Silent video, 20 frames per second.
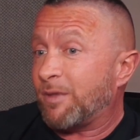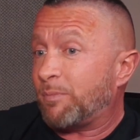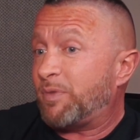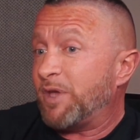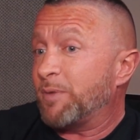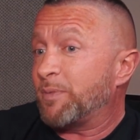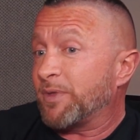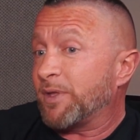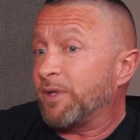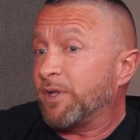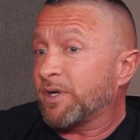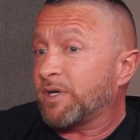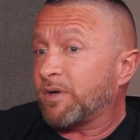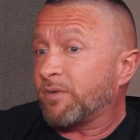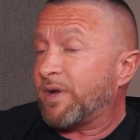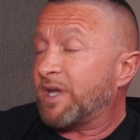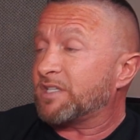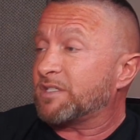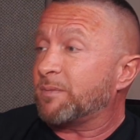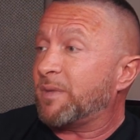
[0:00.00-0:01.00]
that people that look
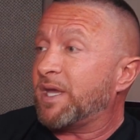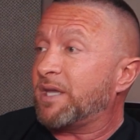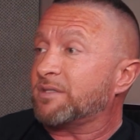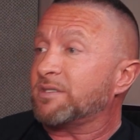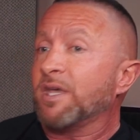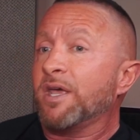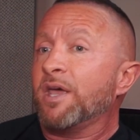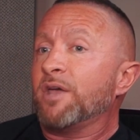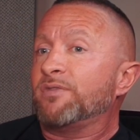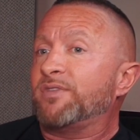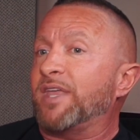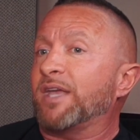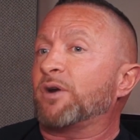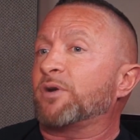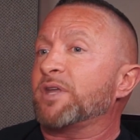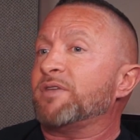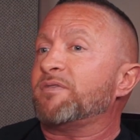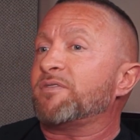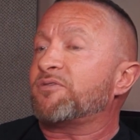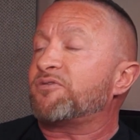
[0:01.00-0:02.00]
at resumes, they
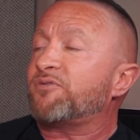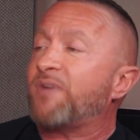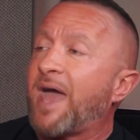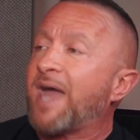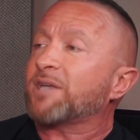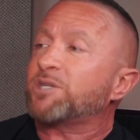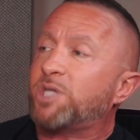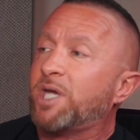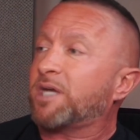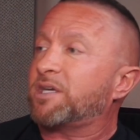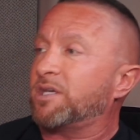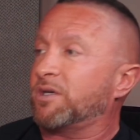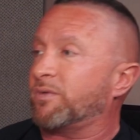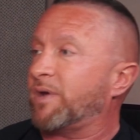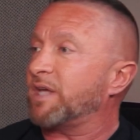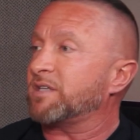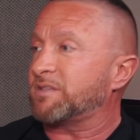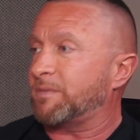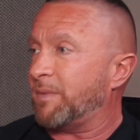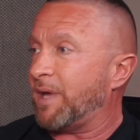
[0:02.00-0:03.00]
don't even fact check your
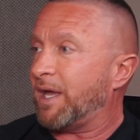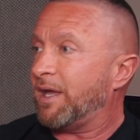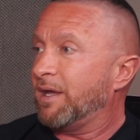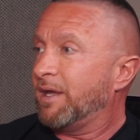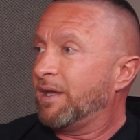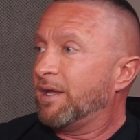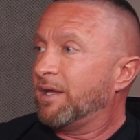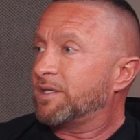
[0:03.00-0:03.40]
resume.